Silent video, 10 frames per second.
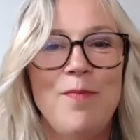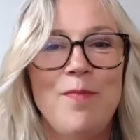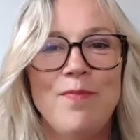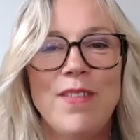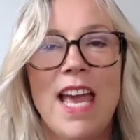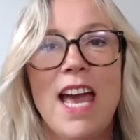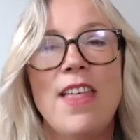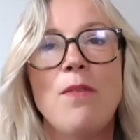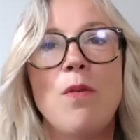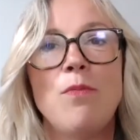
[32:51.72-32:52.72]
yeah,
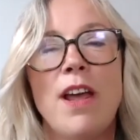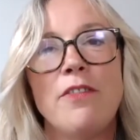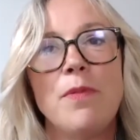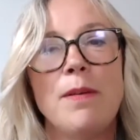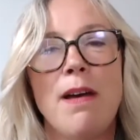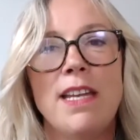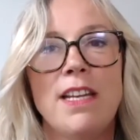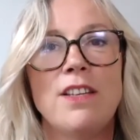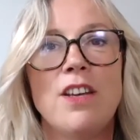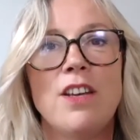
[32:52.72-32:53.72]
that one would have to be made
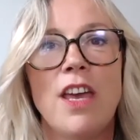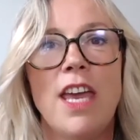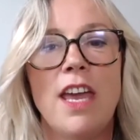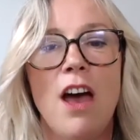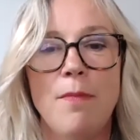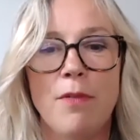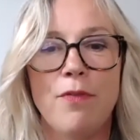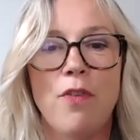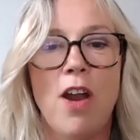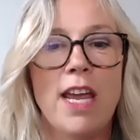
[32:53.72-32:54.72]
in Turkey, I'm
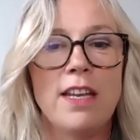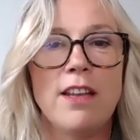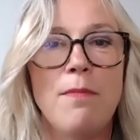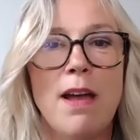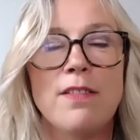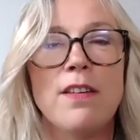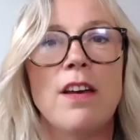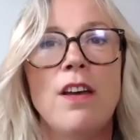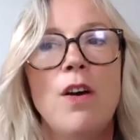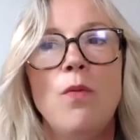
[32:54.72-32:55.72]
afraid, no matter
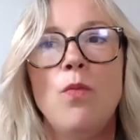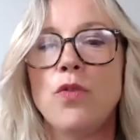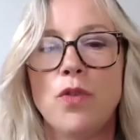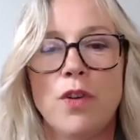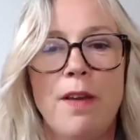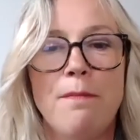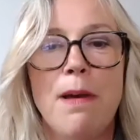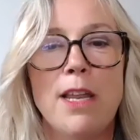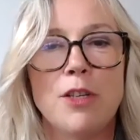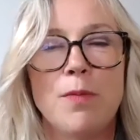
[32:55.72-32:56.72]
what sort of
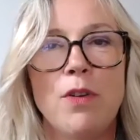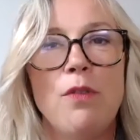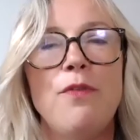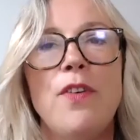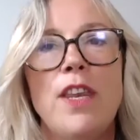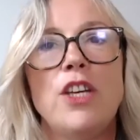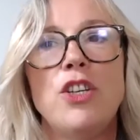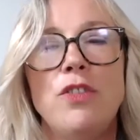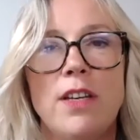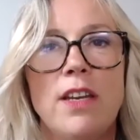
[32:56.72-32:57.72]
embellishment or finish
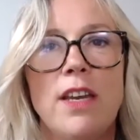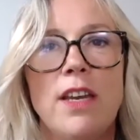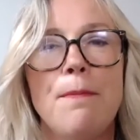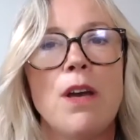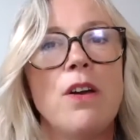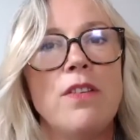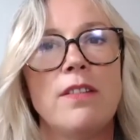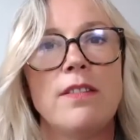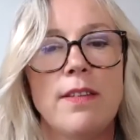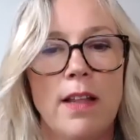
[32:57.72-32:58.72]
you did in it, because
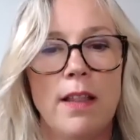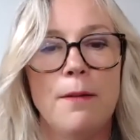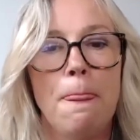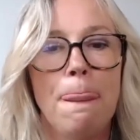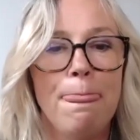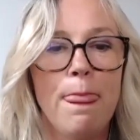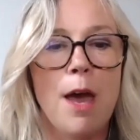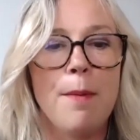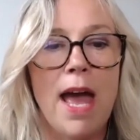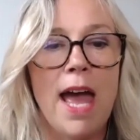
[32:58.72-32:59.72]
it's still
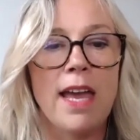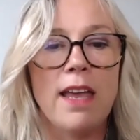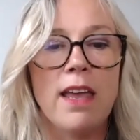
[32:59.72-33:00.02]
a bag.